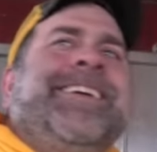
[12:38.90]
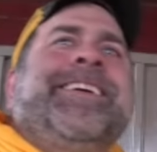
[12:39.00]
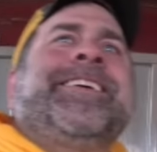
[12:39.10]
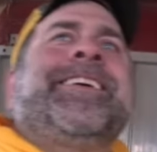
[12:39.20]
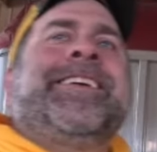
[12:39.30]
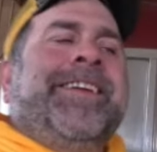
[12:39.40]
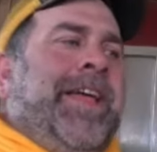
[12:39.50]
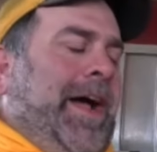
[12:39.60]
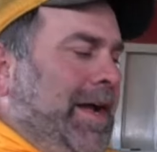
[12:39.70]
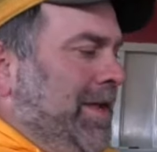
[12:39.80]
That hurt.
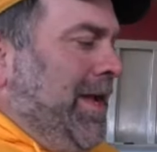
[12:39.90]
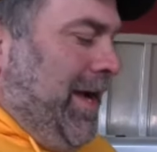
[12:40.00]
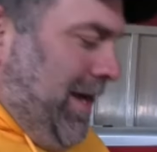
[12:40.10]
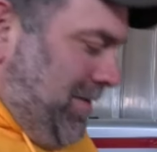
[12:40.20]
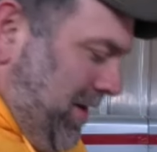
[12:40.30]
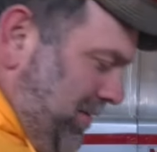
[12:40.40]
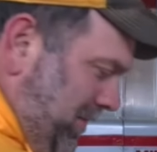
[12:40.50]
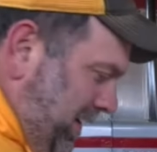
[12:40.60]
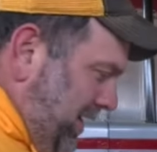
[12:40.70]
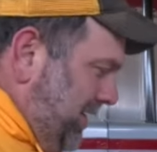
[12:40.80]
I I, I
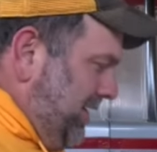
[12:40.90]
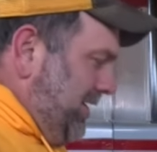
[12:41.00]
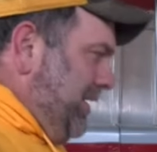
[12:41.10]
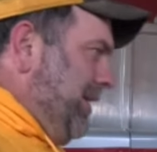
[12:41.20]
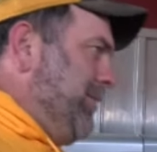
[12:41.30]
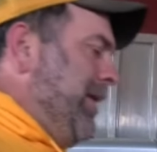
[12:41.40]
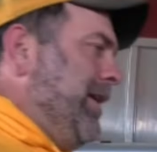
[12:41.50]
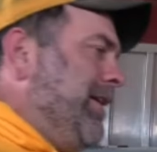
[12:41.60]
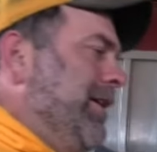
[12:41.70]
bet. I bet.